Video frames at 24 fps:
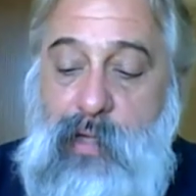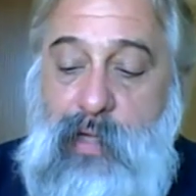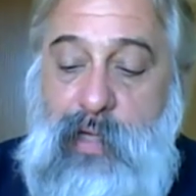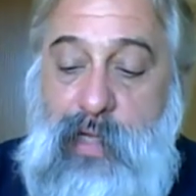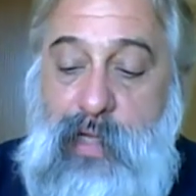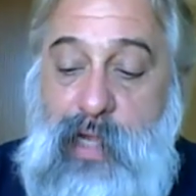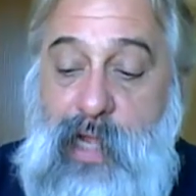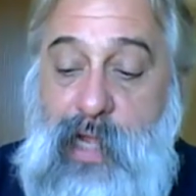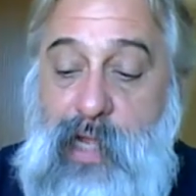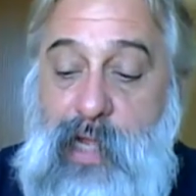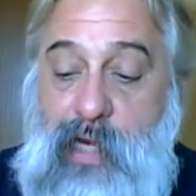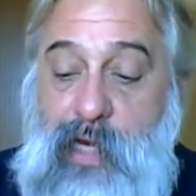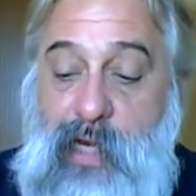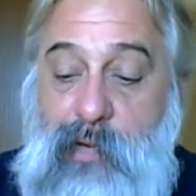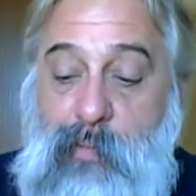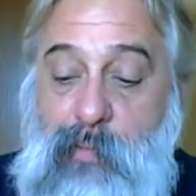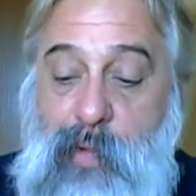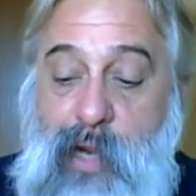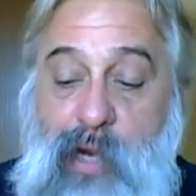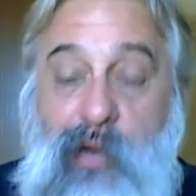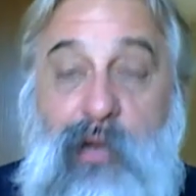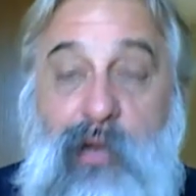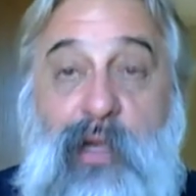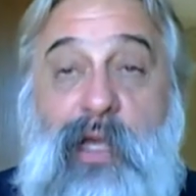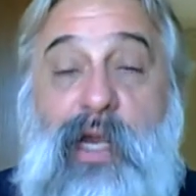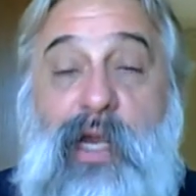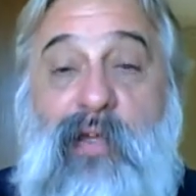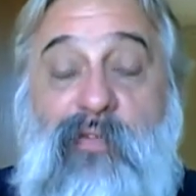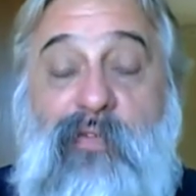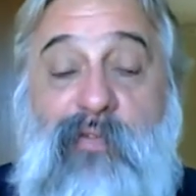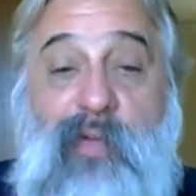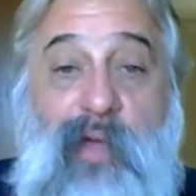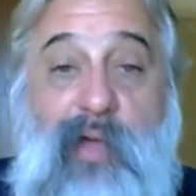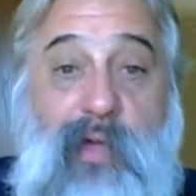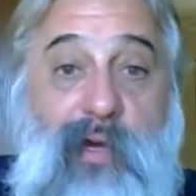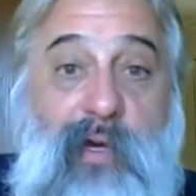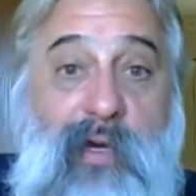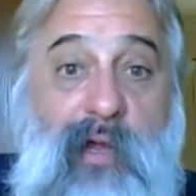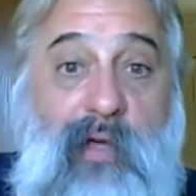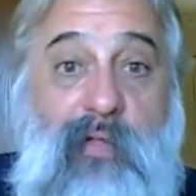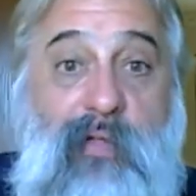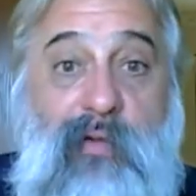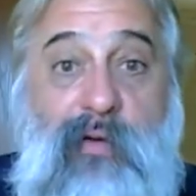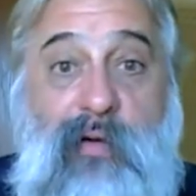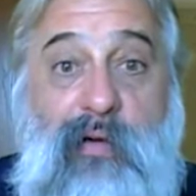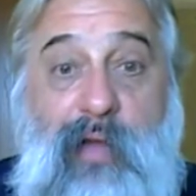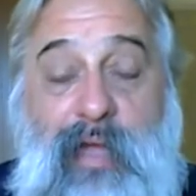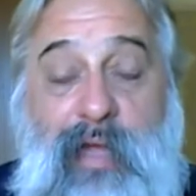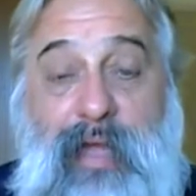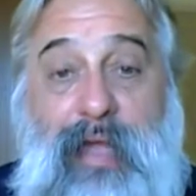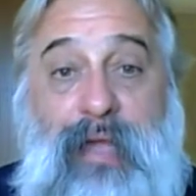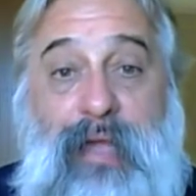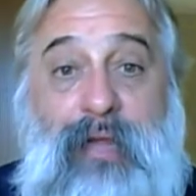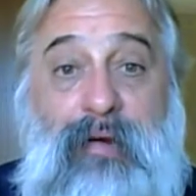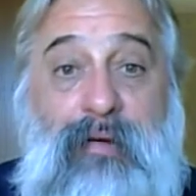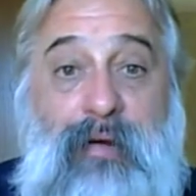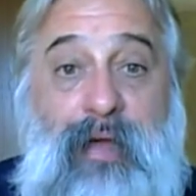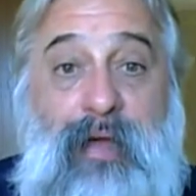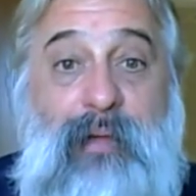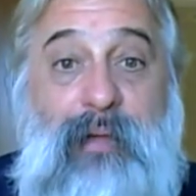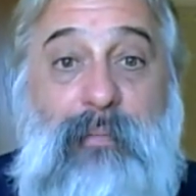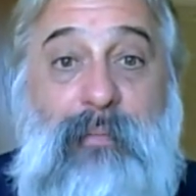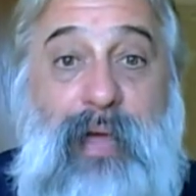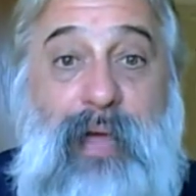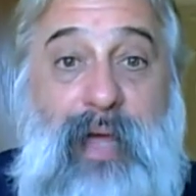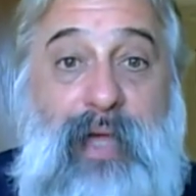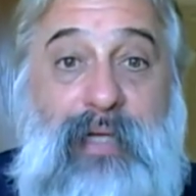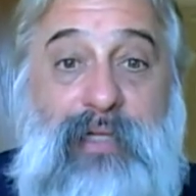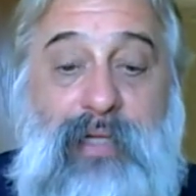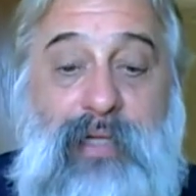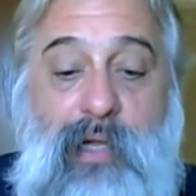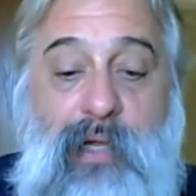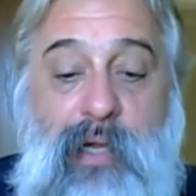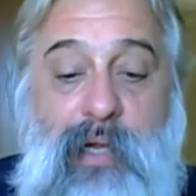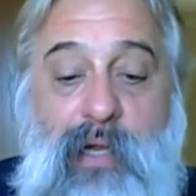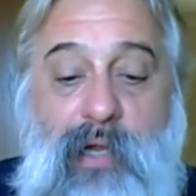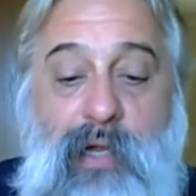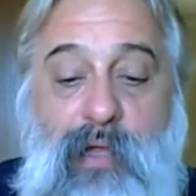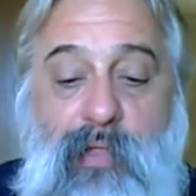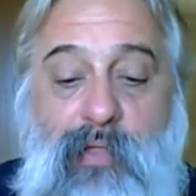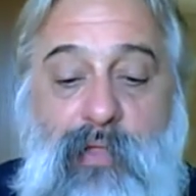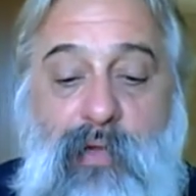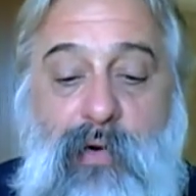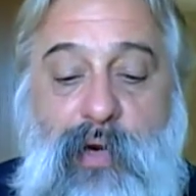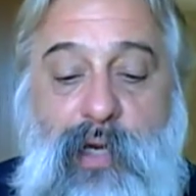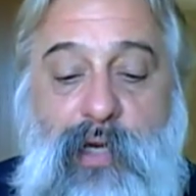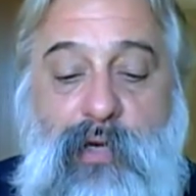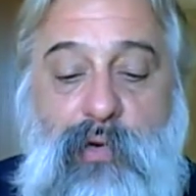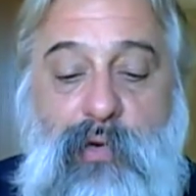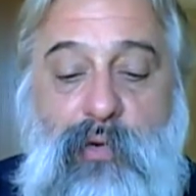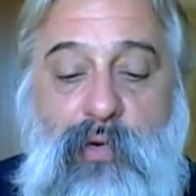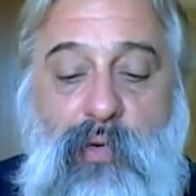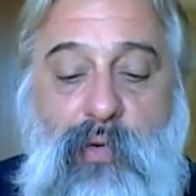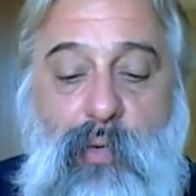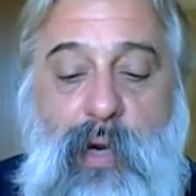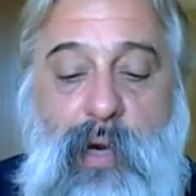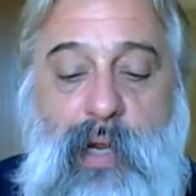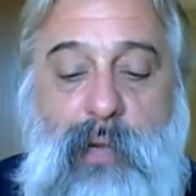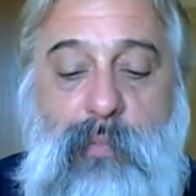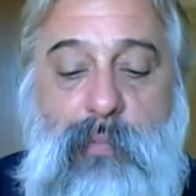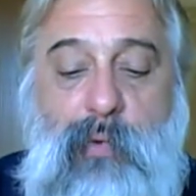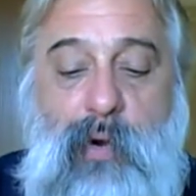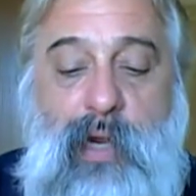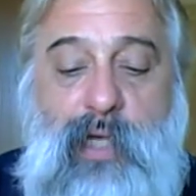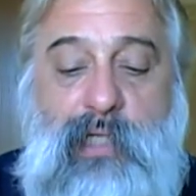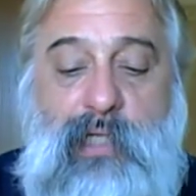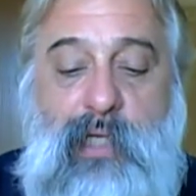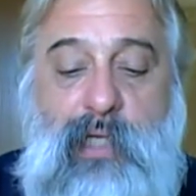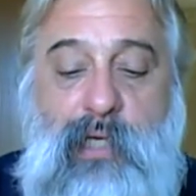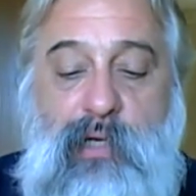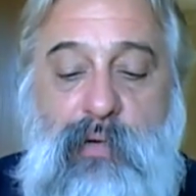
Yeah, and in my looking, I found another like 8 or 9 bags of 3220 brass.